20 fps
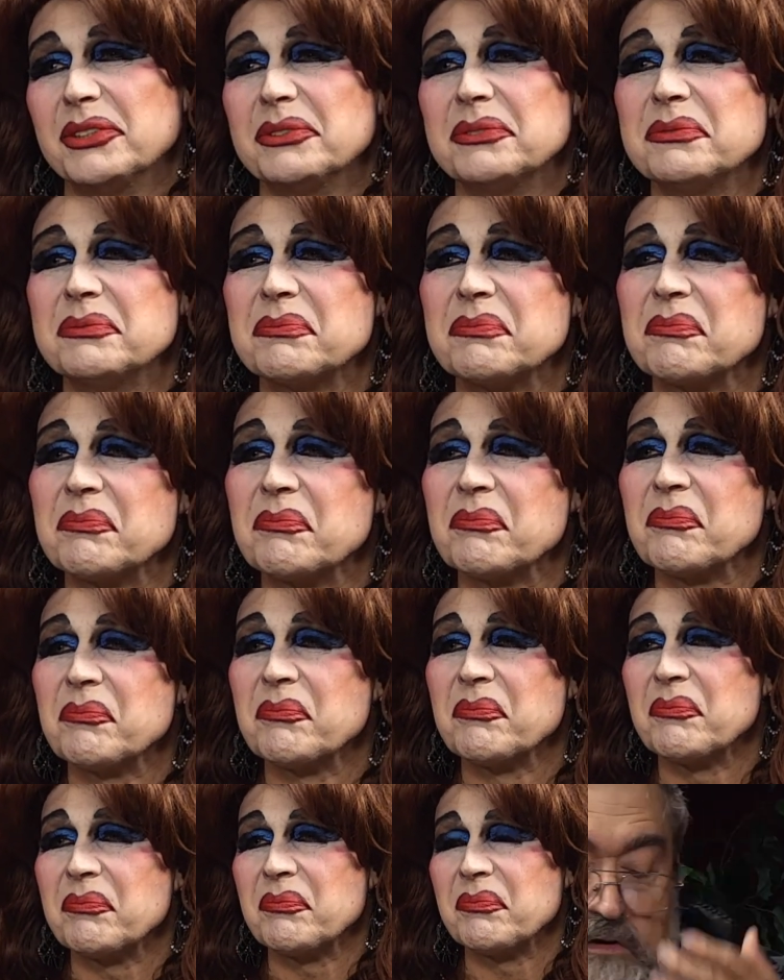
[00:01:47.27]
Like I
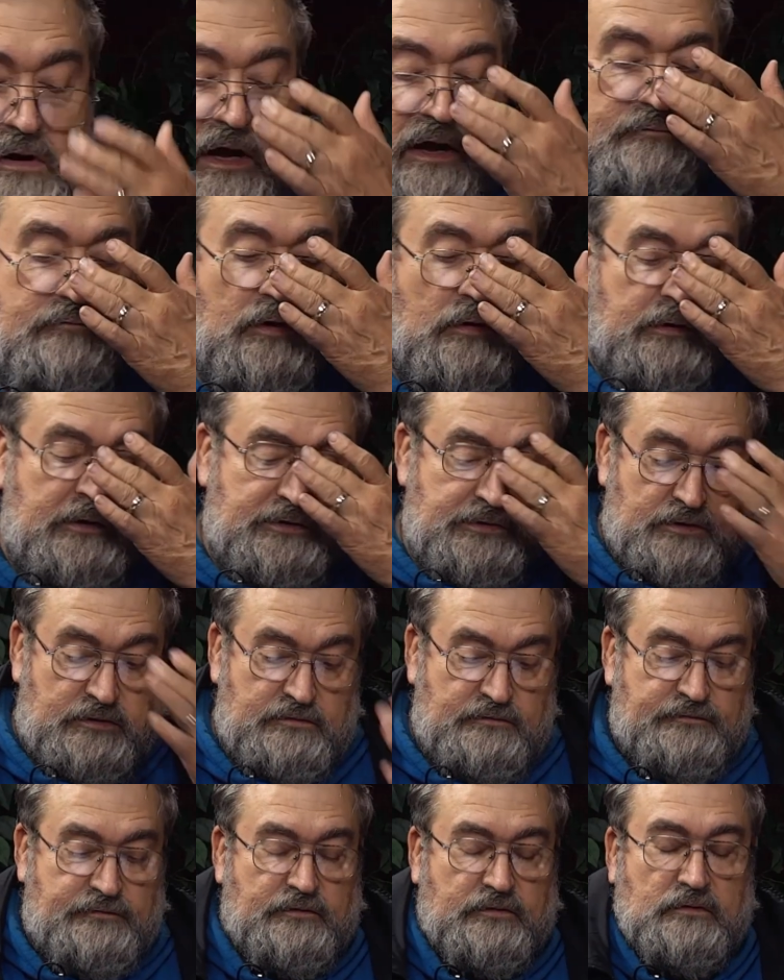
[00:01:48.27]
said, you and I have known each
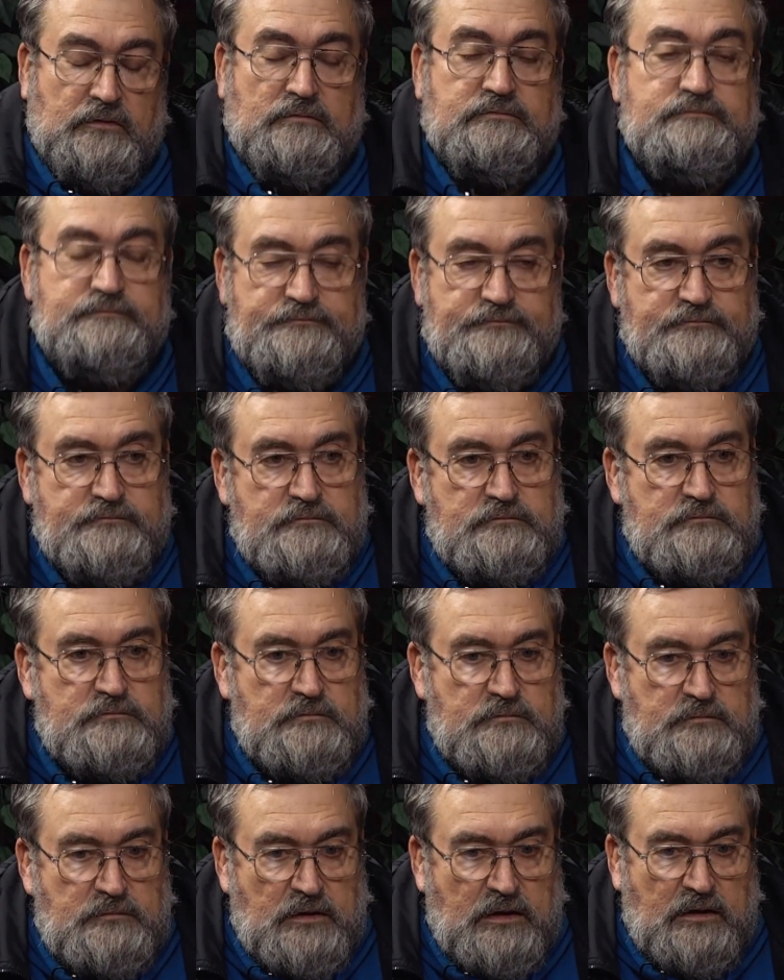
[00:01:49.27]
other for
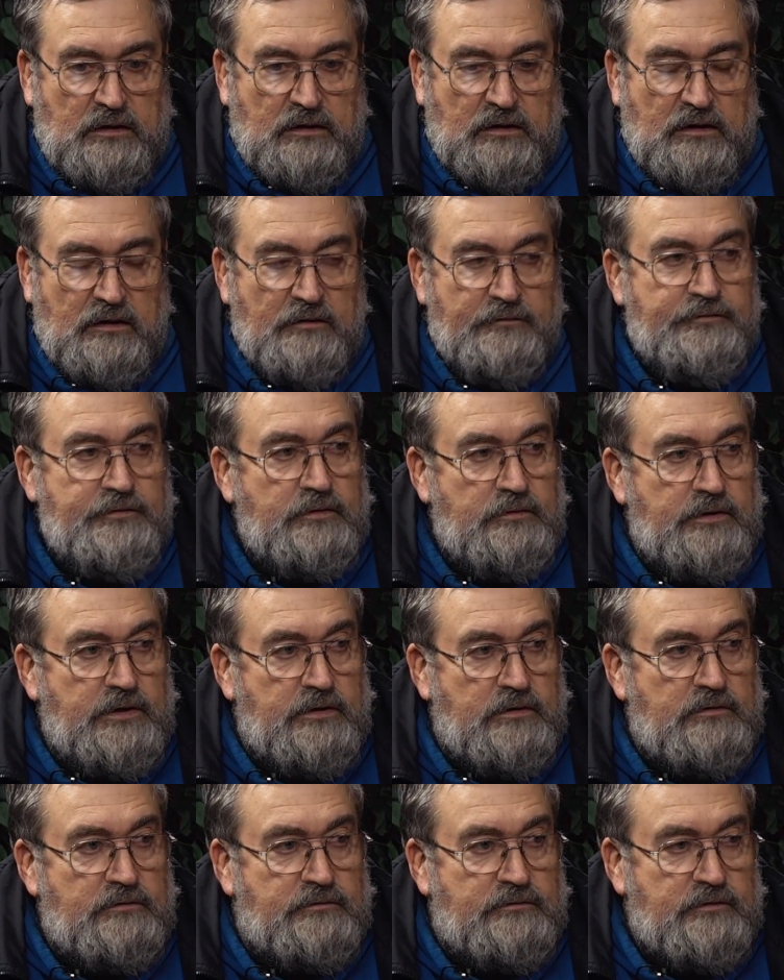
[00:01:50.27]
uh, a few
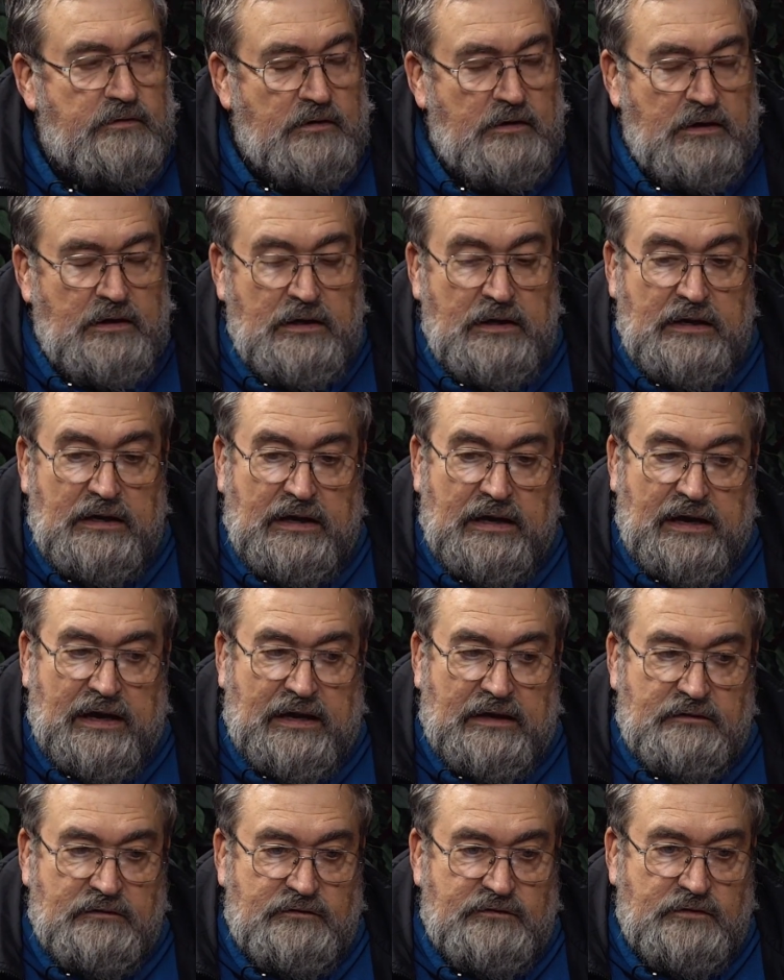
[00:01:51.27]
years,
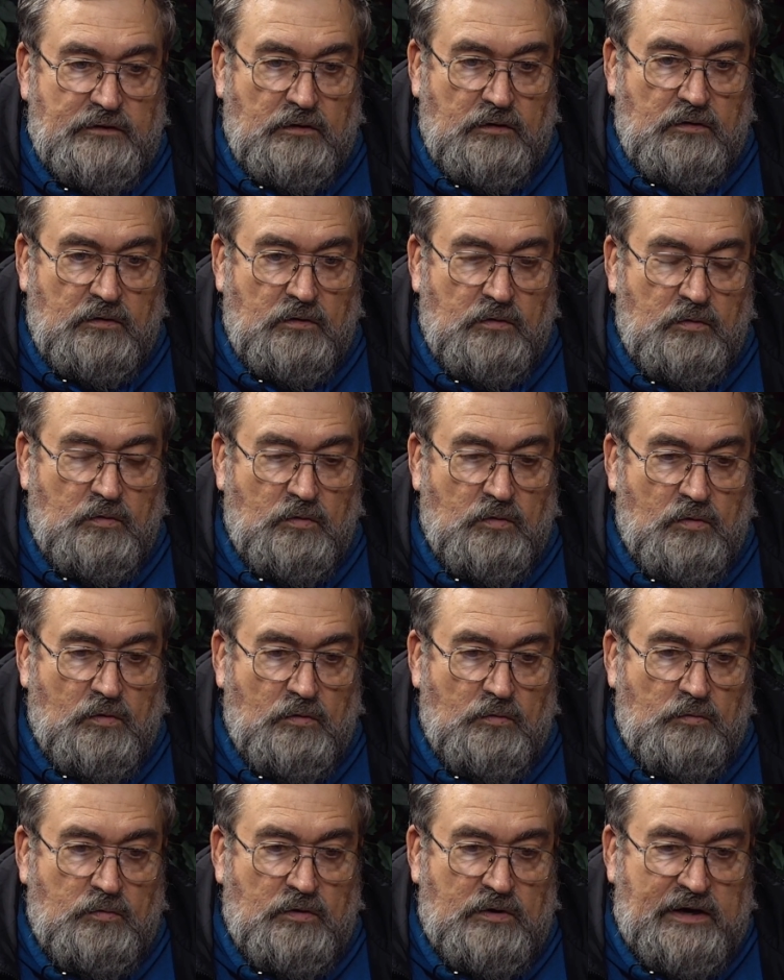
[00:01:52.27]
and so
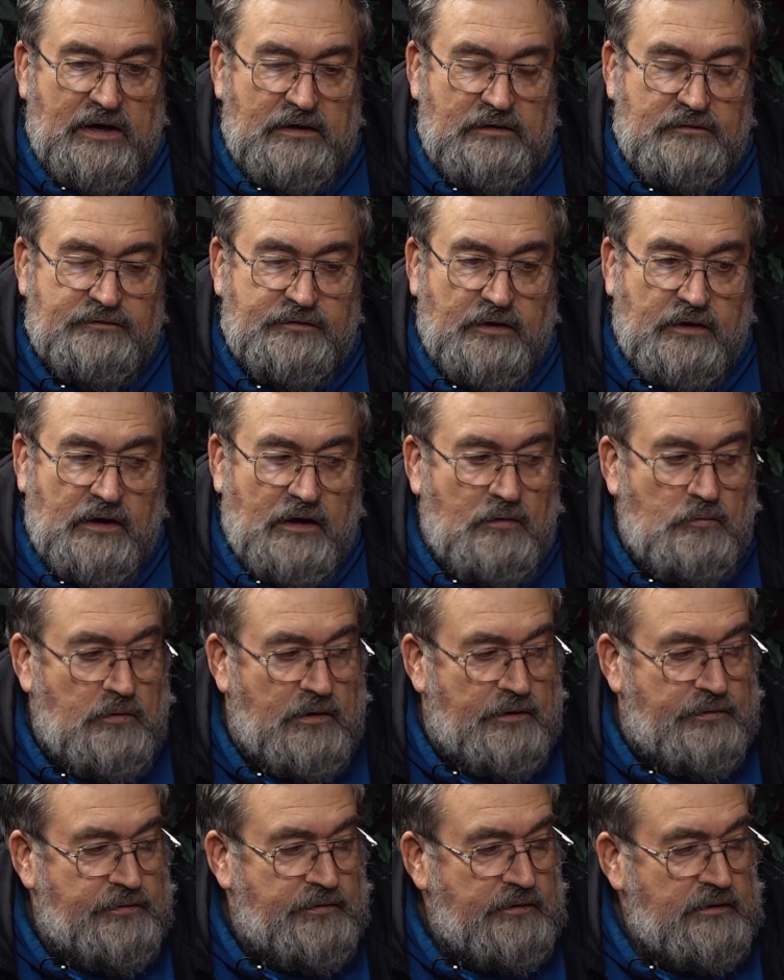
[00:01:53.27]
we'll kind of start out
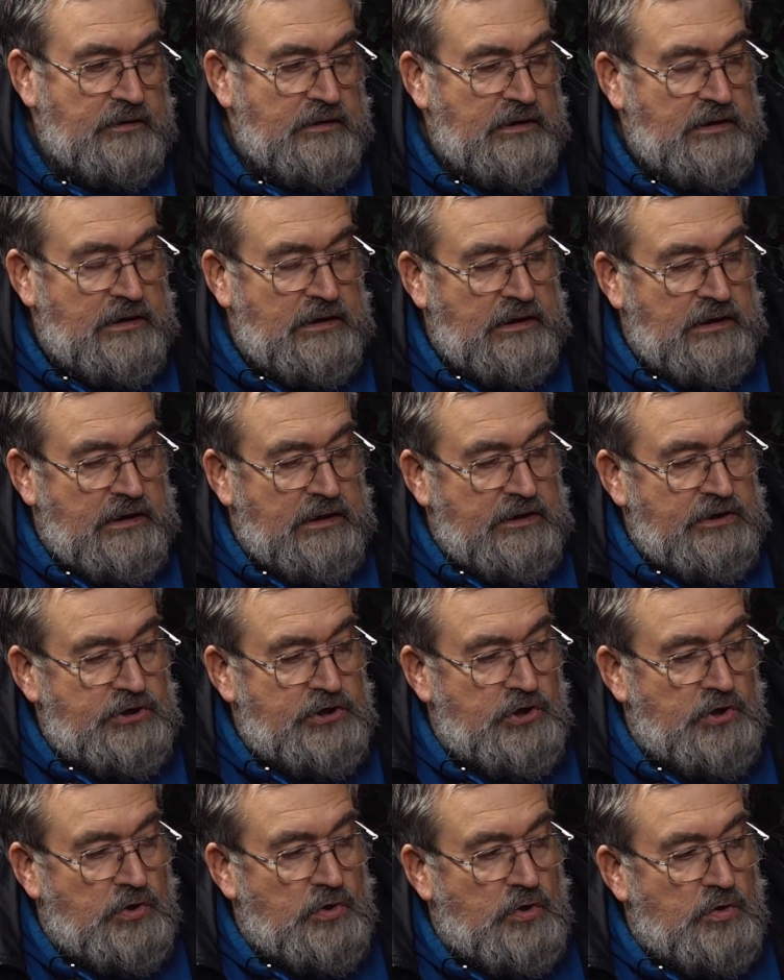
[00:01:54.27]
with
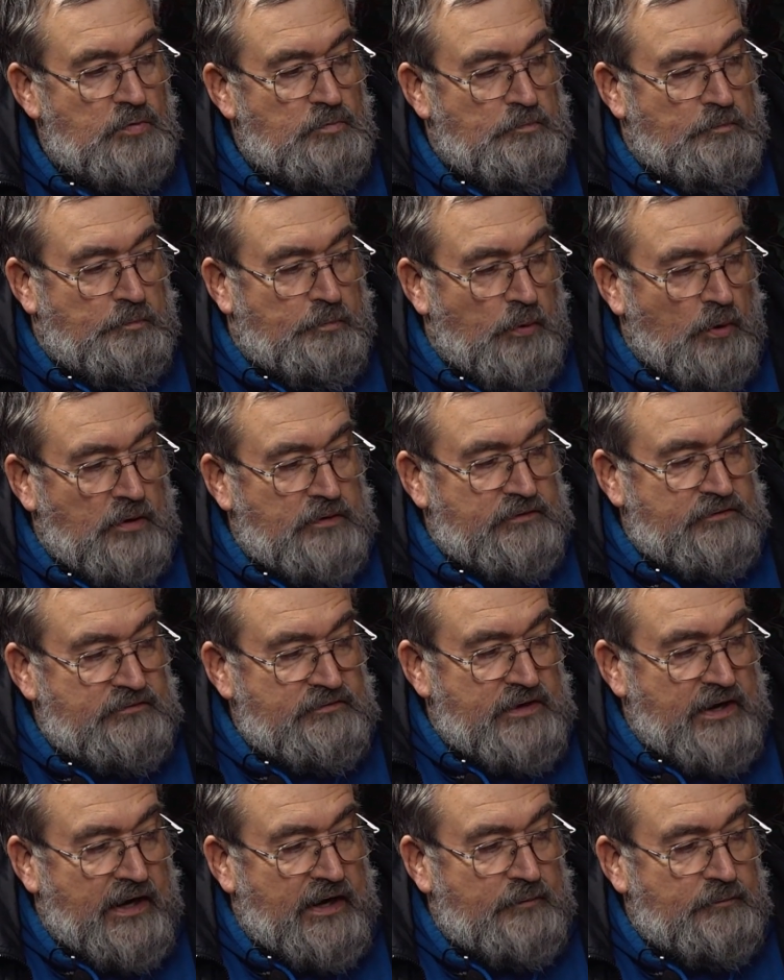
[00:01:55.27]
your book's
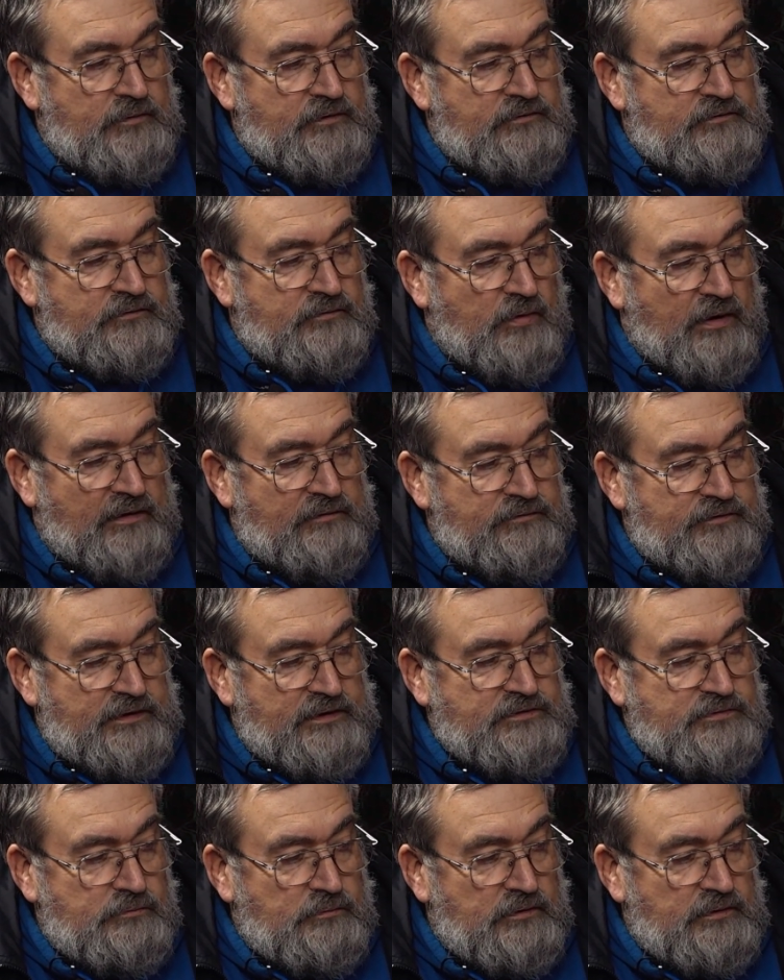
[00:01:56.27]
name is
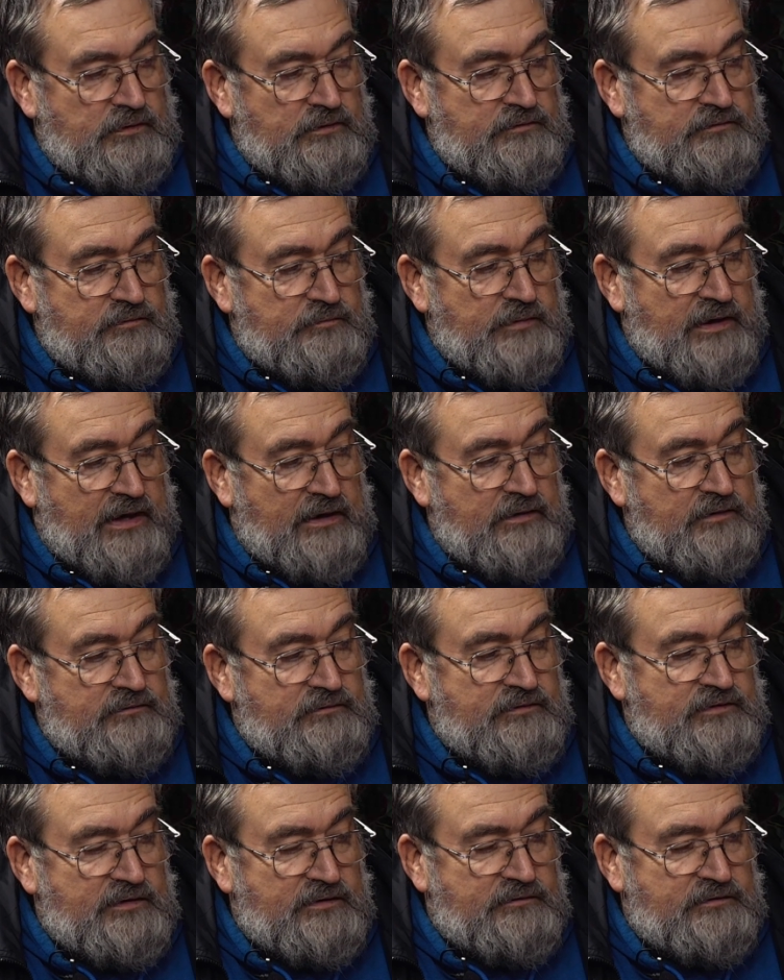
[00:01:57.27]
Transsexualism and its
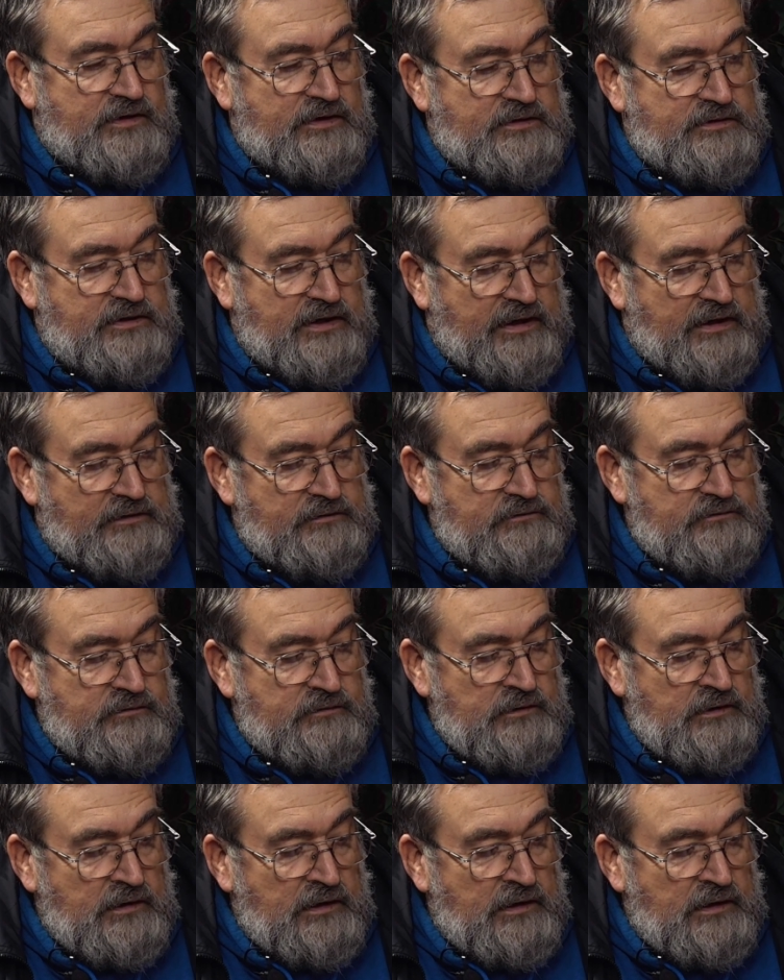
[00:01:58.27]
Discontents.